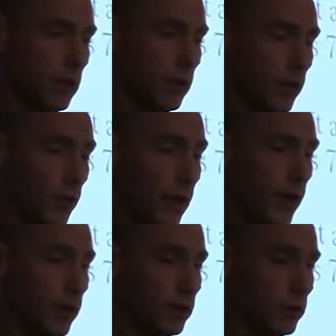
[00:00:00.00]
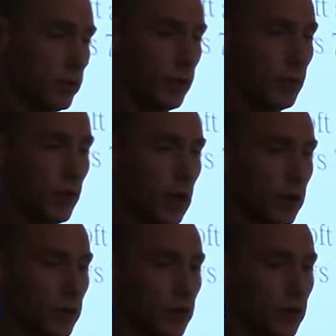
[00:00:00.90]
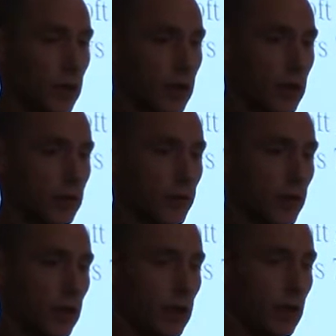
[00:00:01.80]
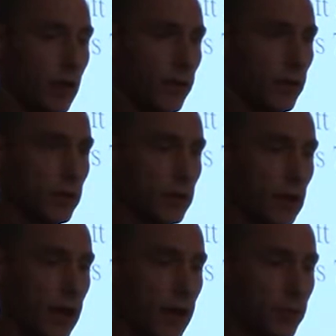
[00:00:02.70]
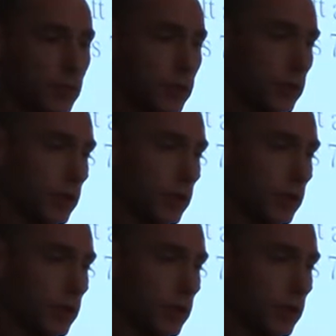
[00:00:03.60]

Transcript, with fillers: the new Edge web browser, and touch-friendly Office apps.